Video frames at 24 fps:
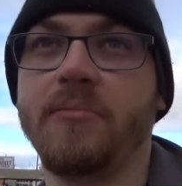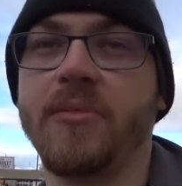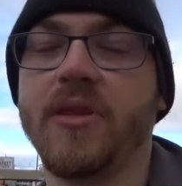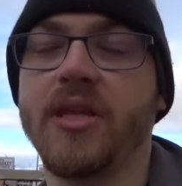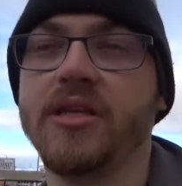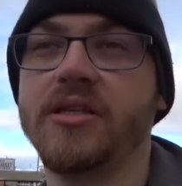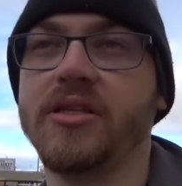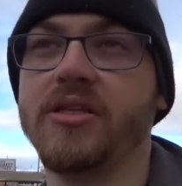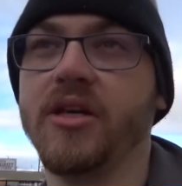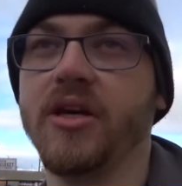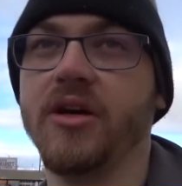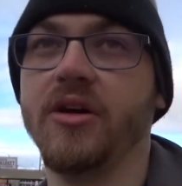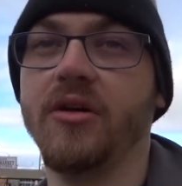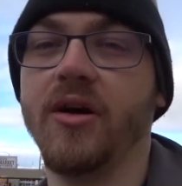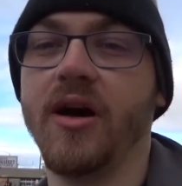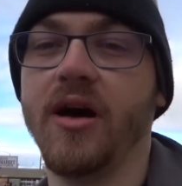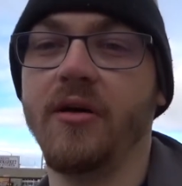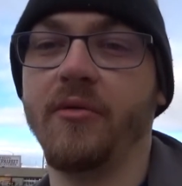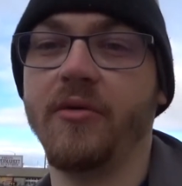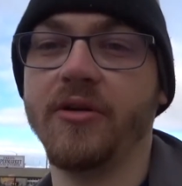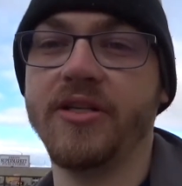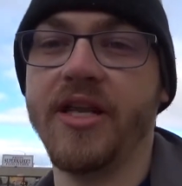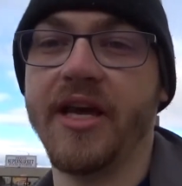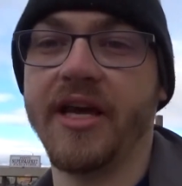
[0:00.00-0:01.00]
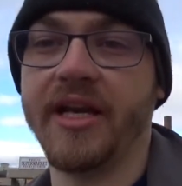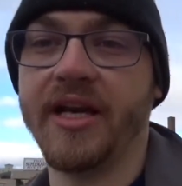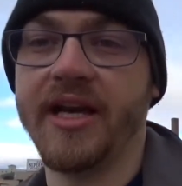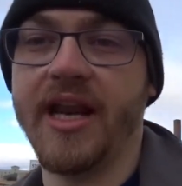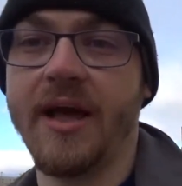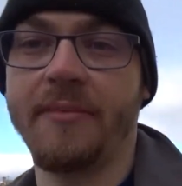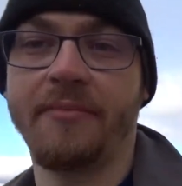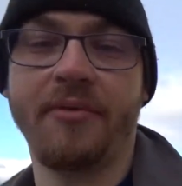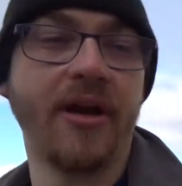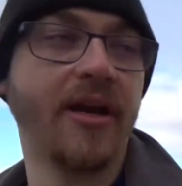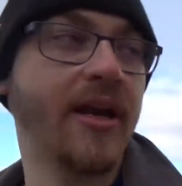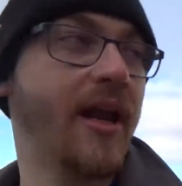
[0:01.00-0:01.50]
So we're taking a
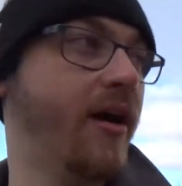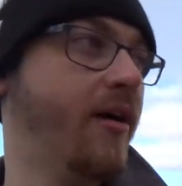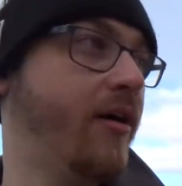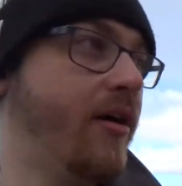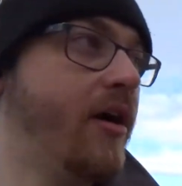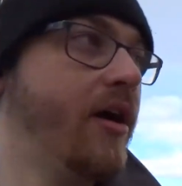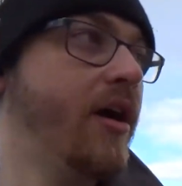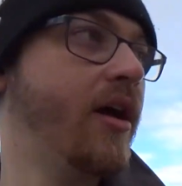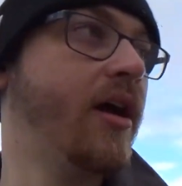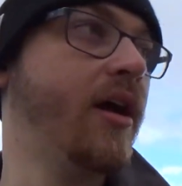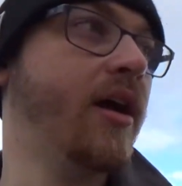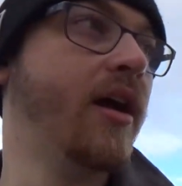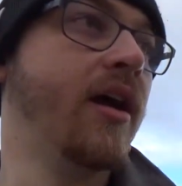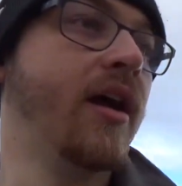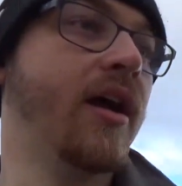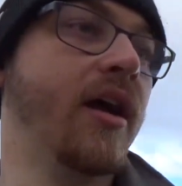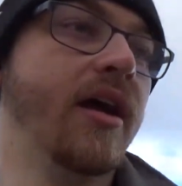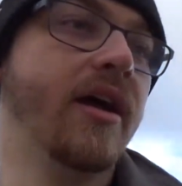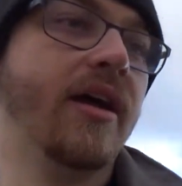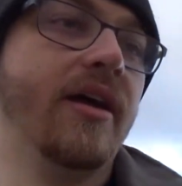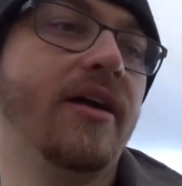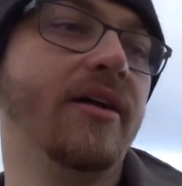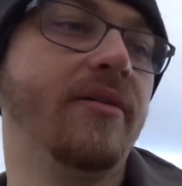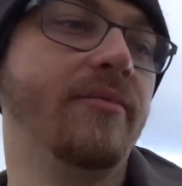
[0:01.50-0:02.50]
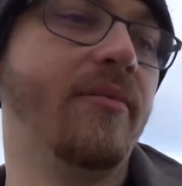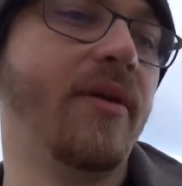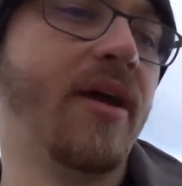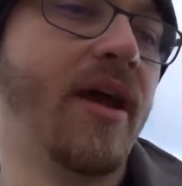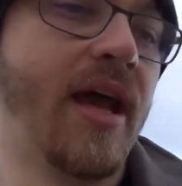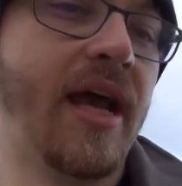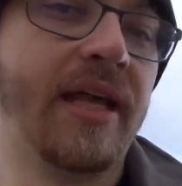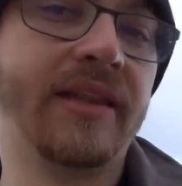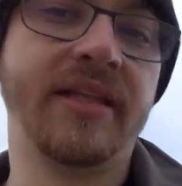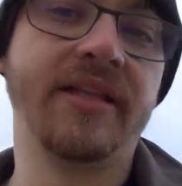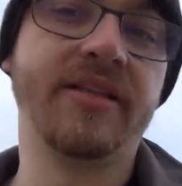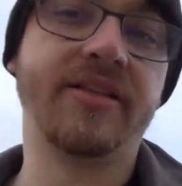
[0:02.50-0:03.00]
nap right now
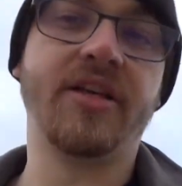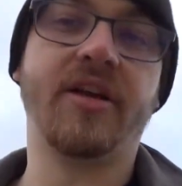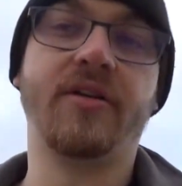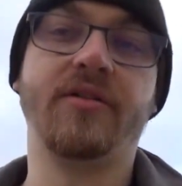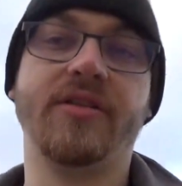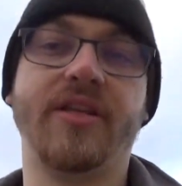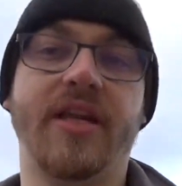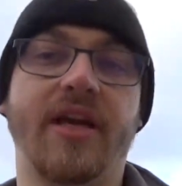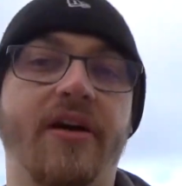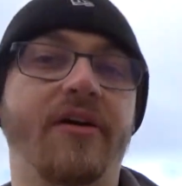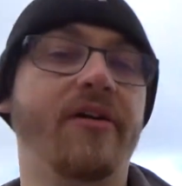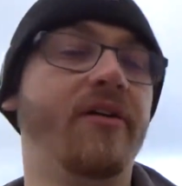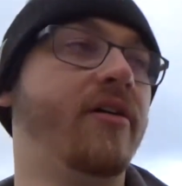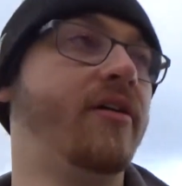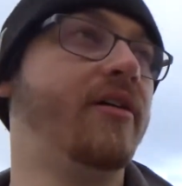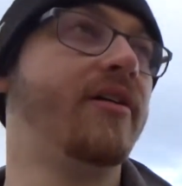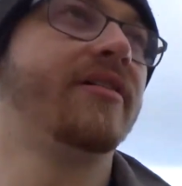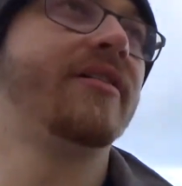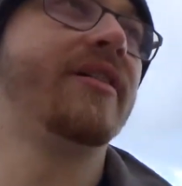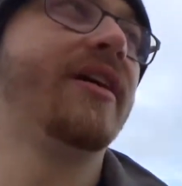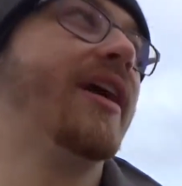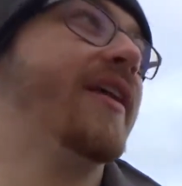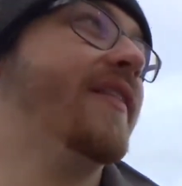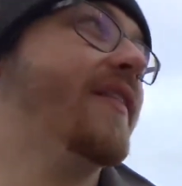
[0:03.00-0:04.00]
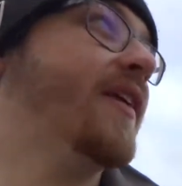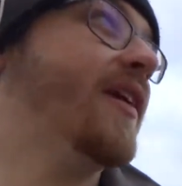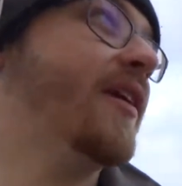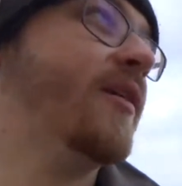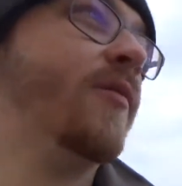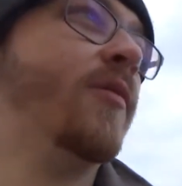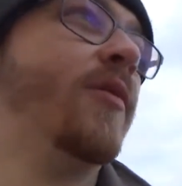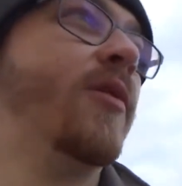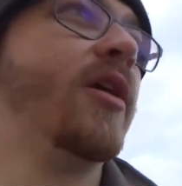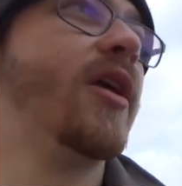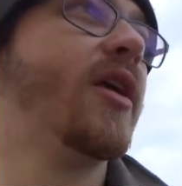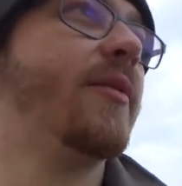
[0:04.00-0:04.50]
at this hotel, and
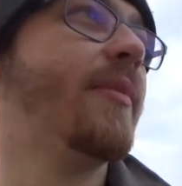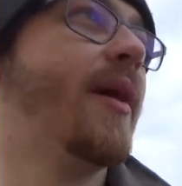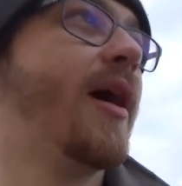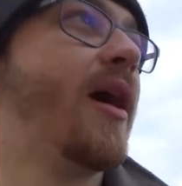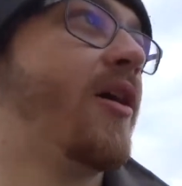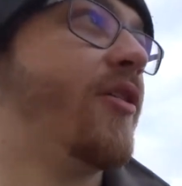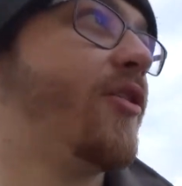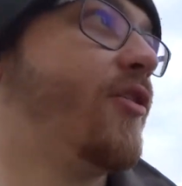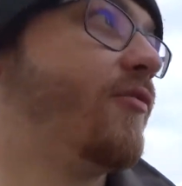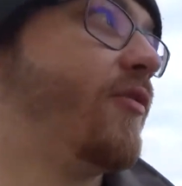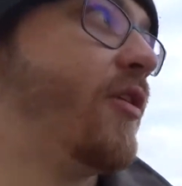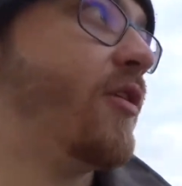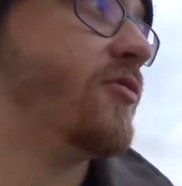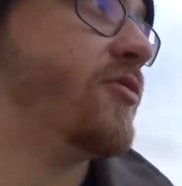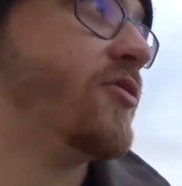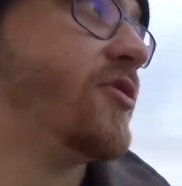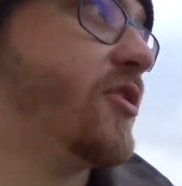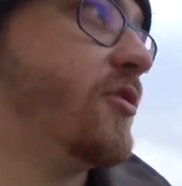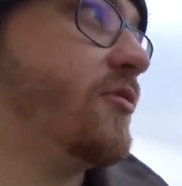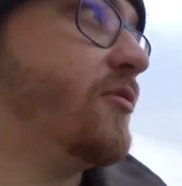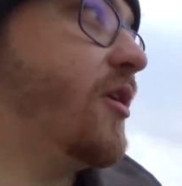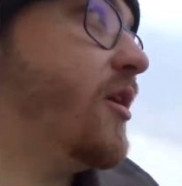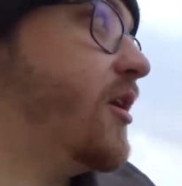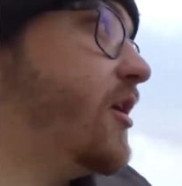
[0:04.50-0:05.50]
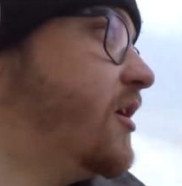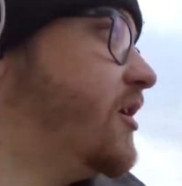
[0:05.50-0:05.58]
then we'll get back on the road soon.